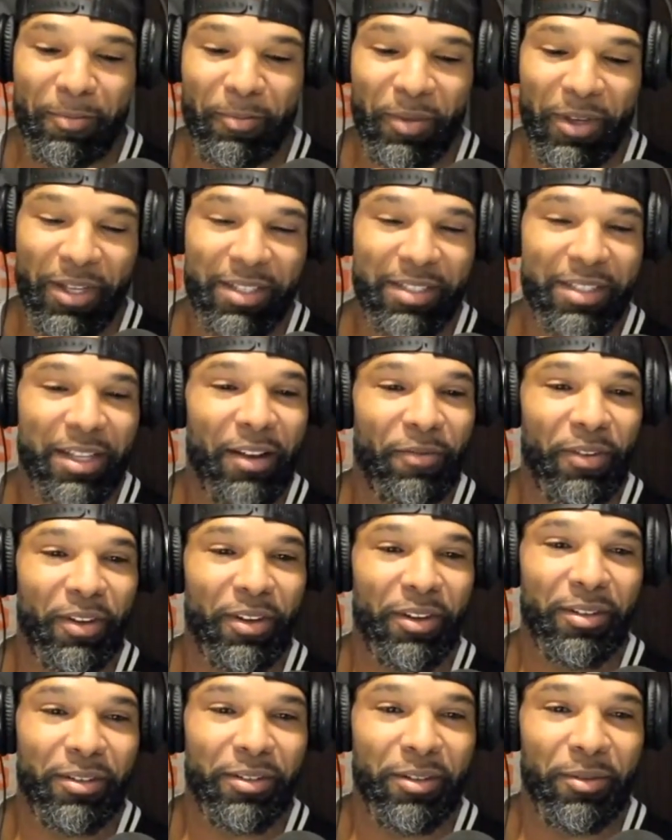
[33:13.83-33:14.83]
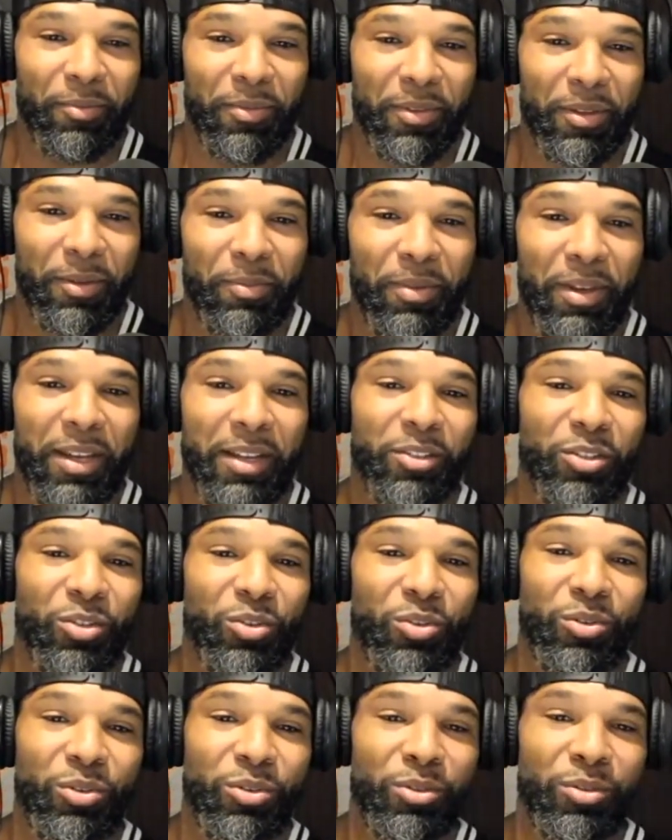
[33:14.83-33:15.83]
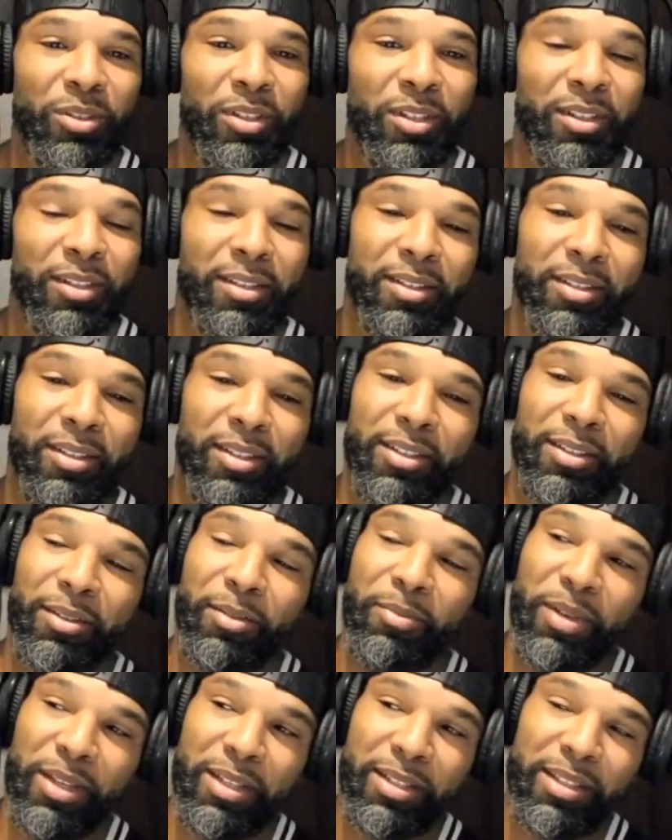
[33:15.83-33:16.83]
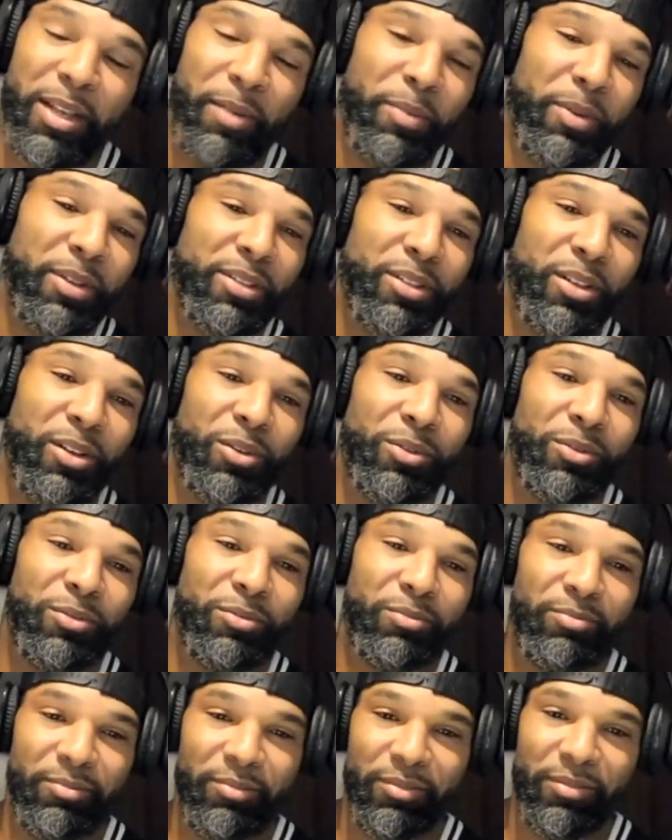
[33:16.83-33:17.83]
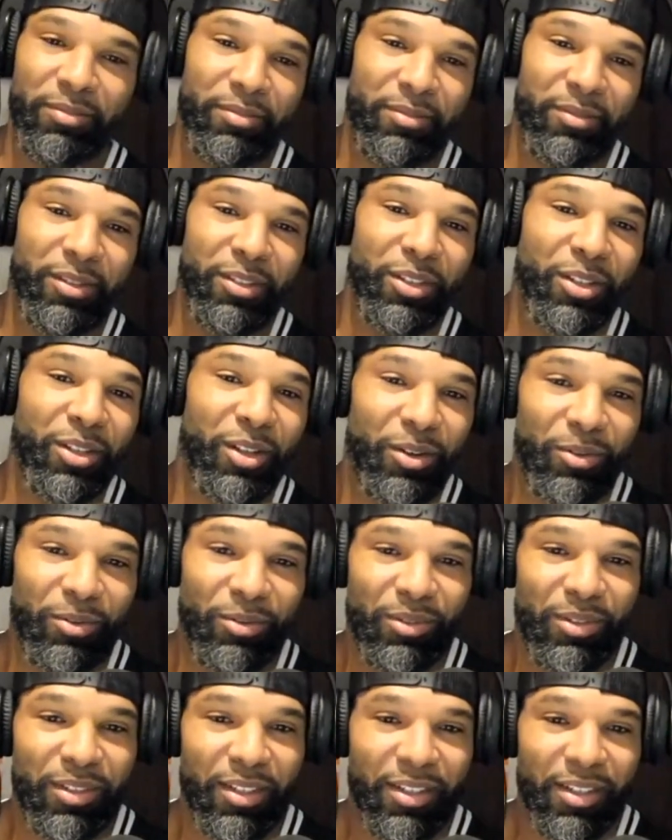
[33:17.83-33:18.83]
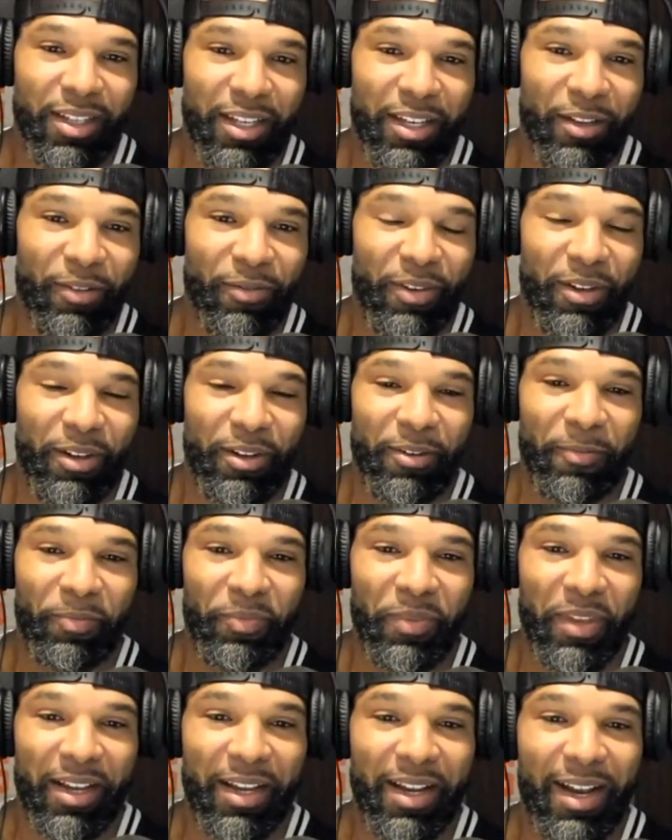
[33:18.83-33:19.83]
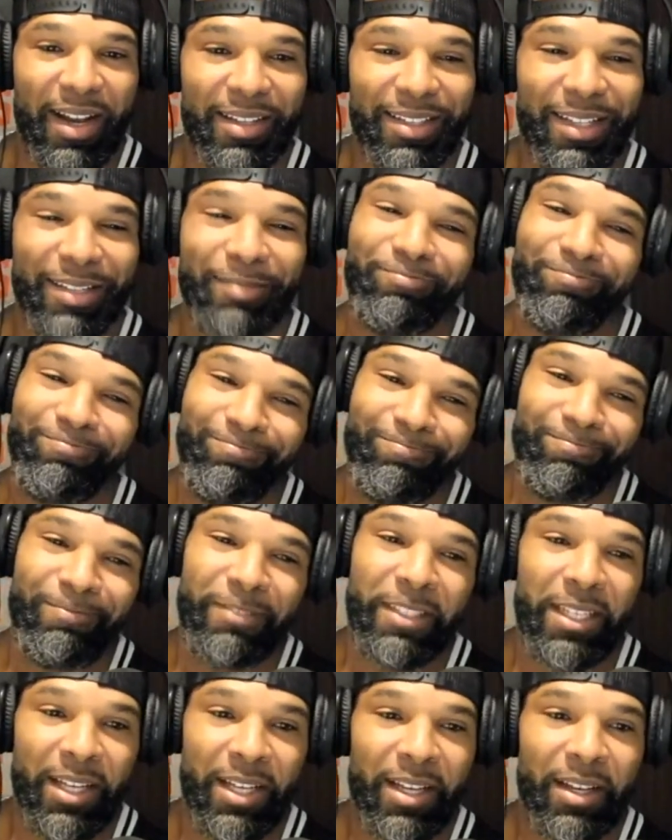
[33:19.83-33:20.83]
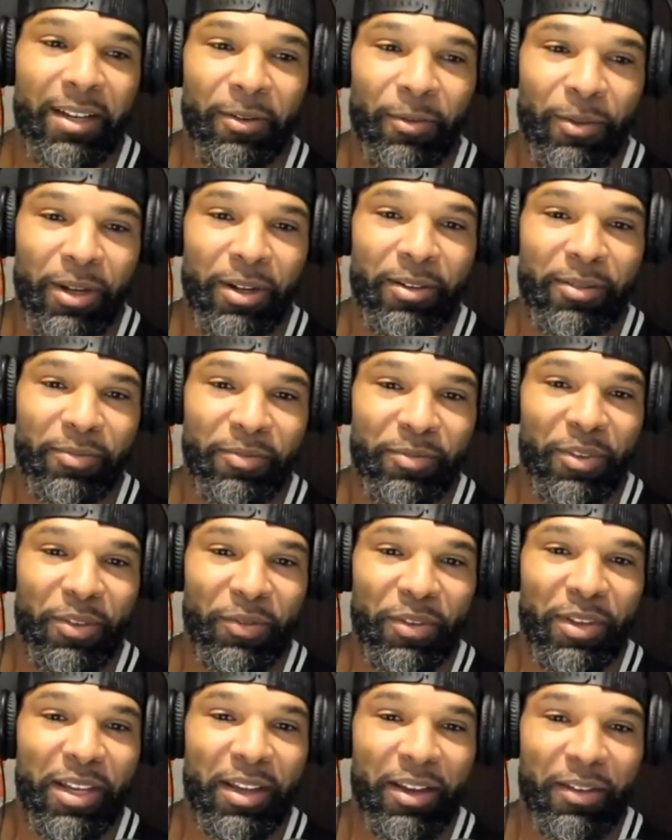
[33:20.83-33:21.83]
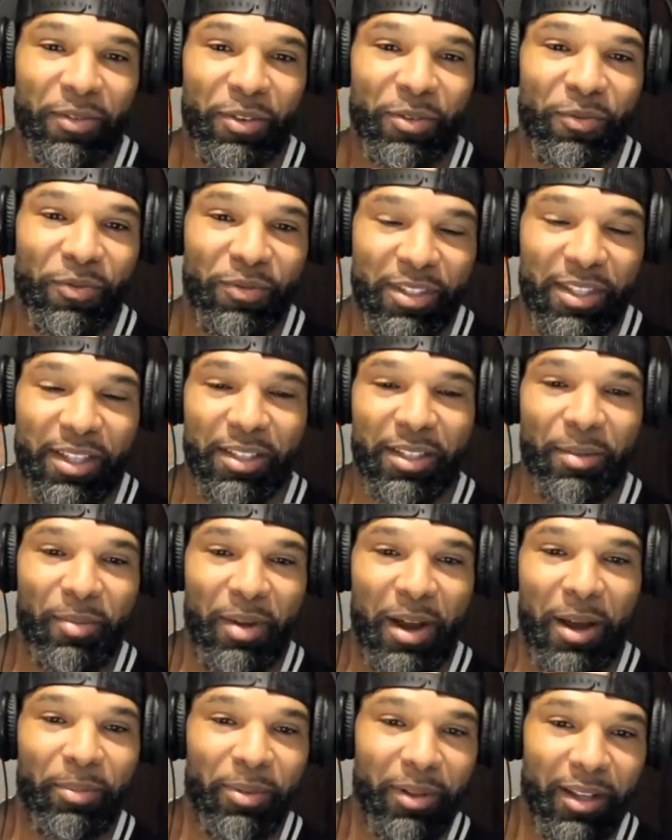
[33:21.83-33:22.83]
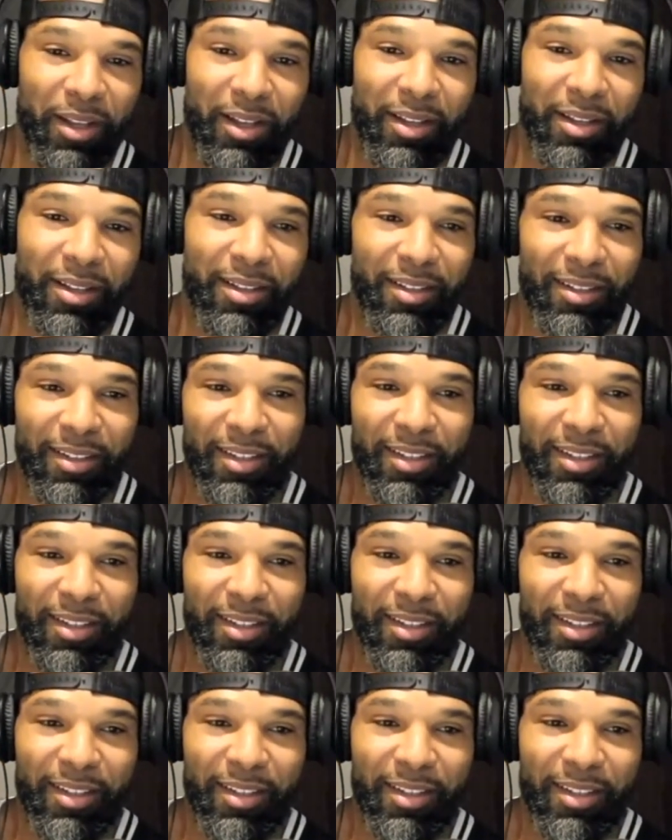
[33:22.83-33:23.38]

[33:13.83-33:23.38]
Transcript: Because I figured the big school, the big stepping stone, you go to the NFL. And guys like, well, if you stick to my plan,